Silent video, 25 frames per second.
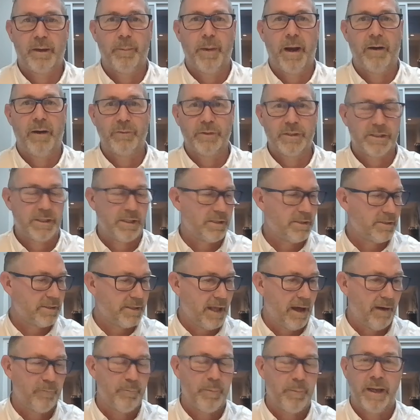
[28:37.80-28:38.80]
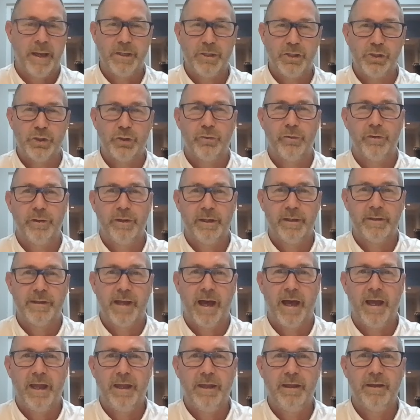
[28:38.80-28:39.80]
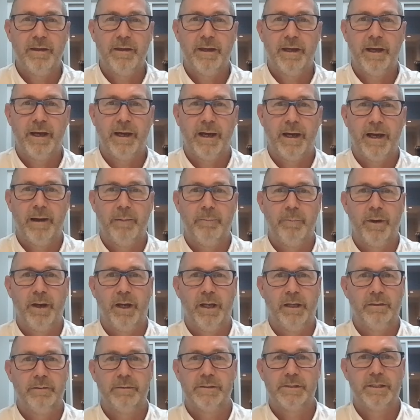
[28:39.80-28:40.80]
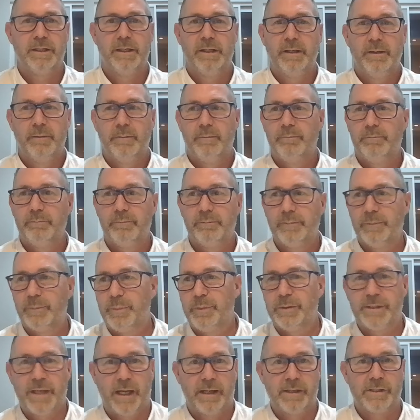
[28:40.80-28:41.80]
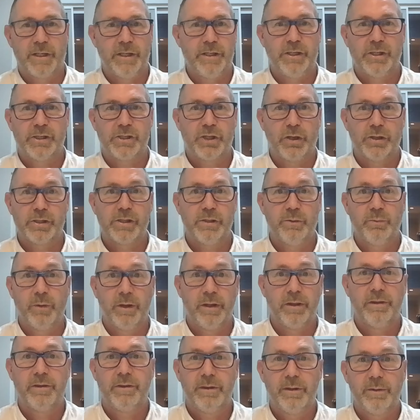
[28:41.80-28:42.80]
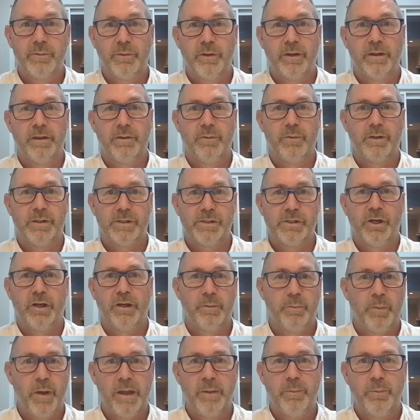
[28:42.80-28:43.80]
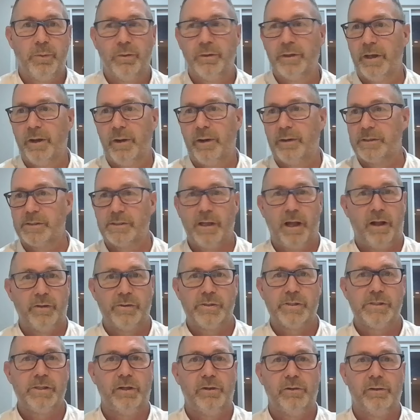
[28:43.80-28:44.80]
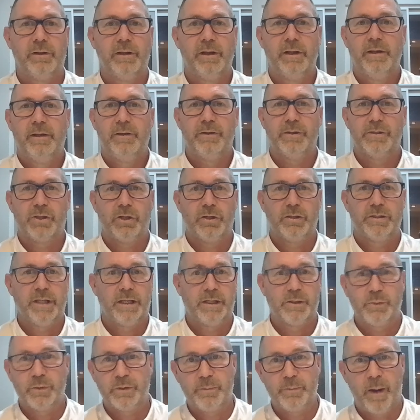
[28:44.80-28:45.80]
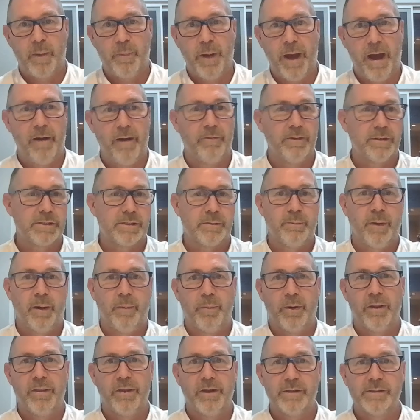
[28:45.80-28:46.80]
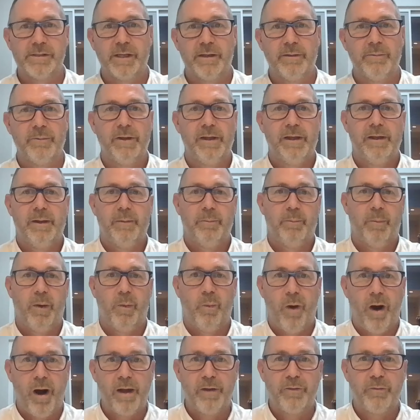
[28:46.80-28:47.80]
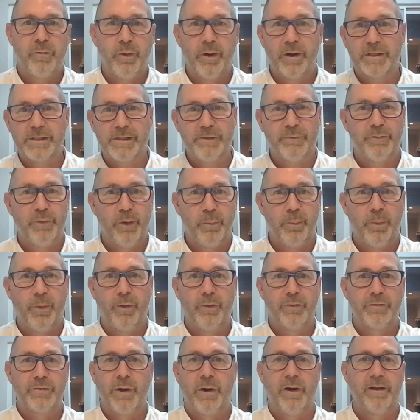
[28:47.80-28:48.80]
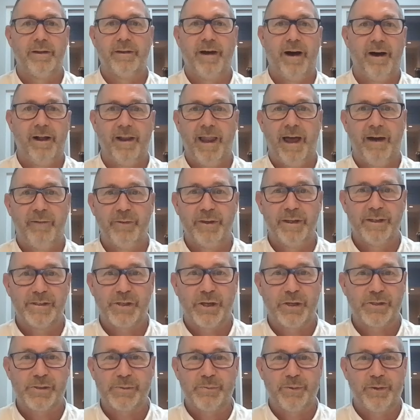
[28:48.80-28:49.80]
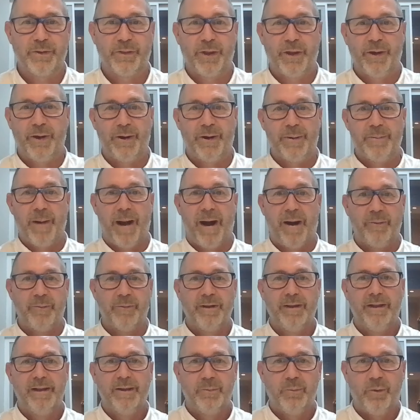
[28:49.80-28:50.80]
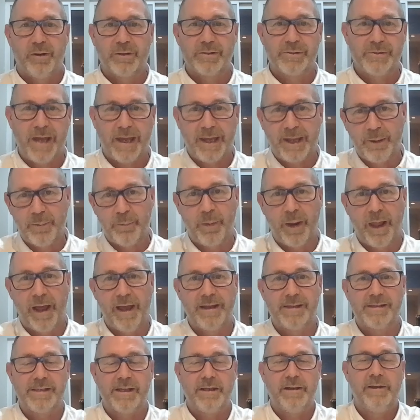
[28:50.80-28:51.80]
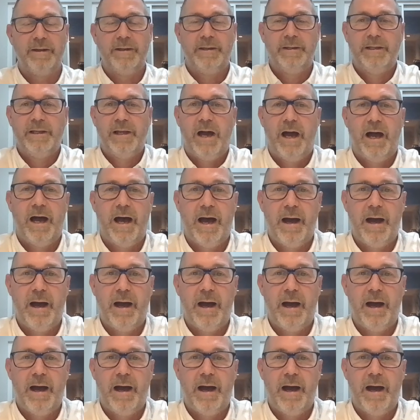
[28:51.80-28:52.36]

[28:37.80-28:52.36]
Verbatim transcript: think about decisions that I've made during the day, um, and potentially discuss them with with with certain people. You know, I'll, I'll still discuss things with my parents and my brothers, and my wife works in football, so I'll, I'll have a discussion with her about what's taken place, and